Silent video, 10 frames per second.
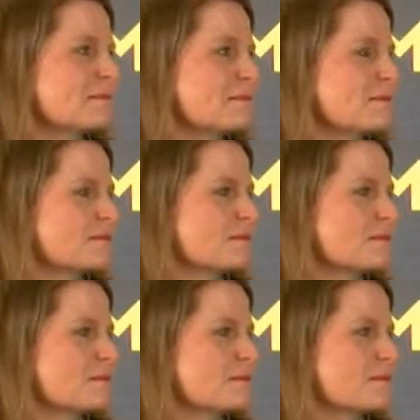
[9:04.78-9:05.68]

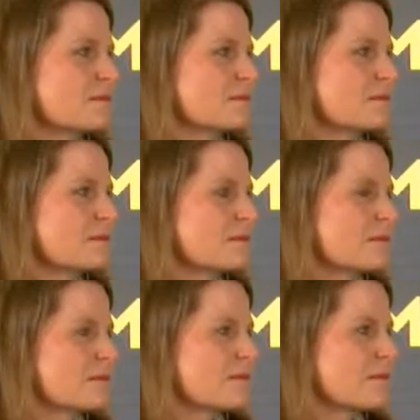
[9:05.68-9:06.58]

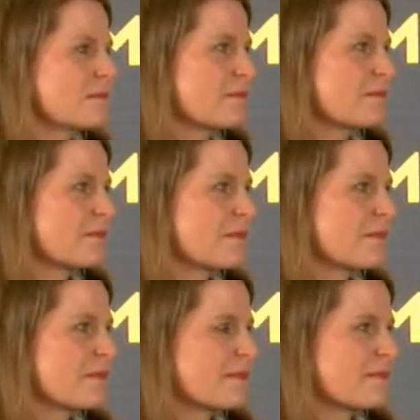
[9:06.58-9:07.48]

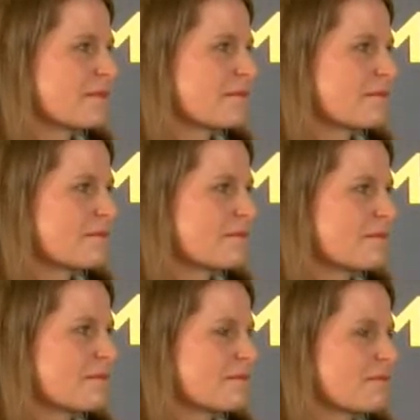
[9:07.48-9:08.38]

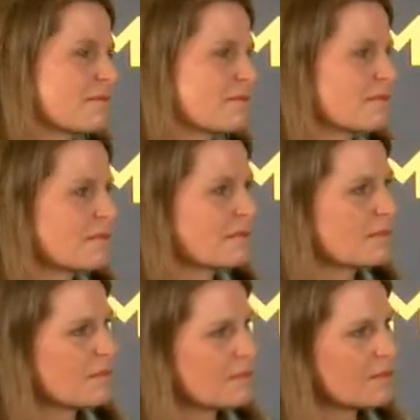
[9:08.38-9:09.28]

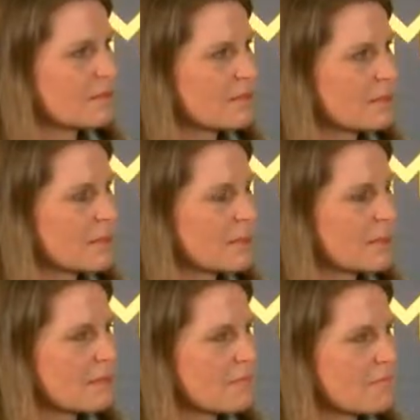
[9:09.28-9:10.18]

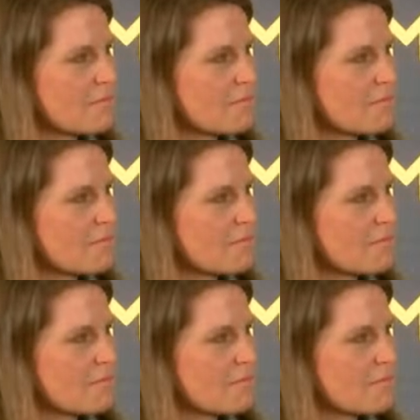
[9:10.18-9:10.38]
[no speech]